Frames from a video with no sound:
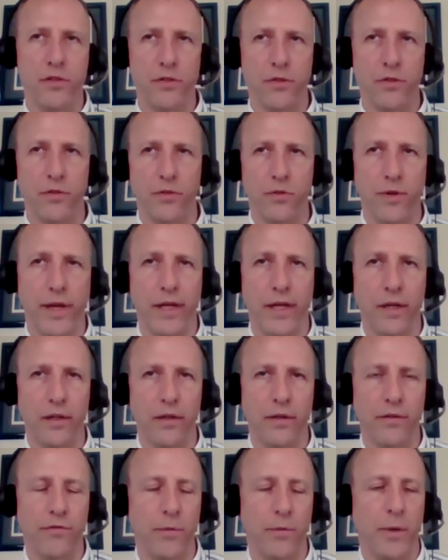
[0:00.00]
to
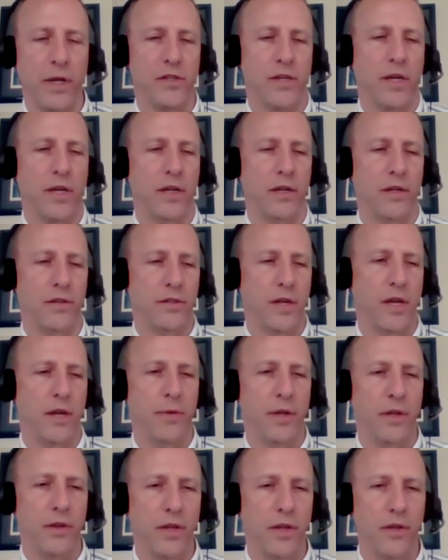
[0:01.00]
England for my second
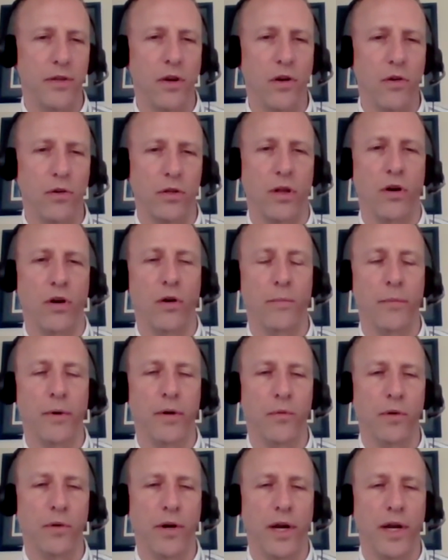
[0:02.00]
assignment, and then to
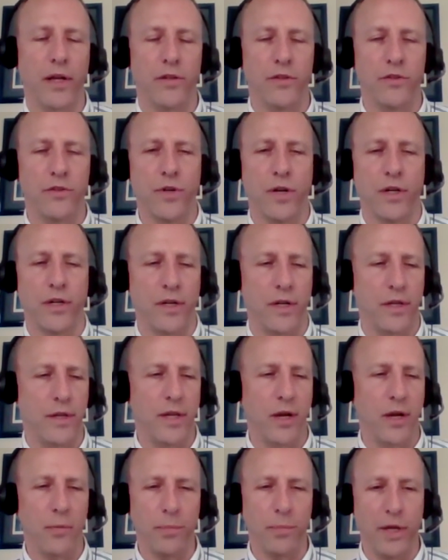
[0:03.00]
Oklahoma, where I instructed in
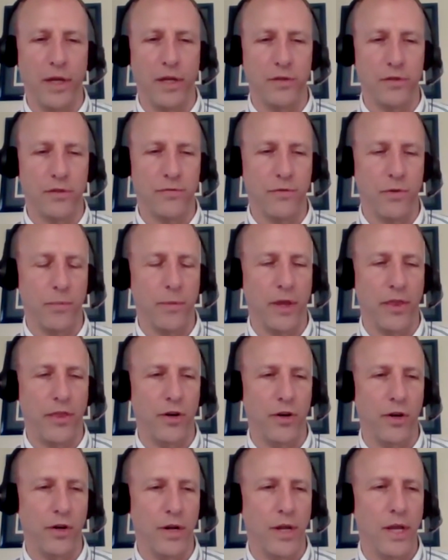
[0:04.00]
the airplanes for my
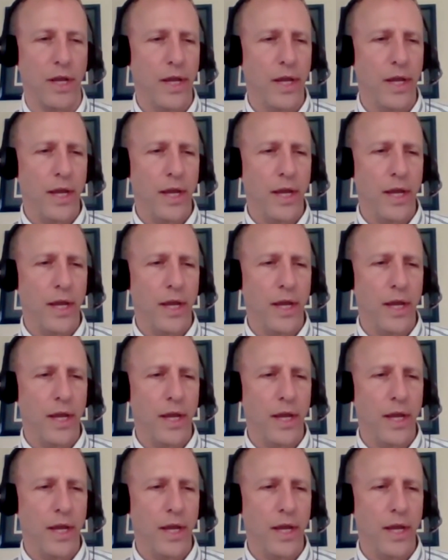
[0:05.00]
third.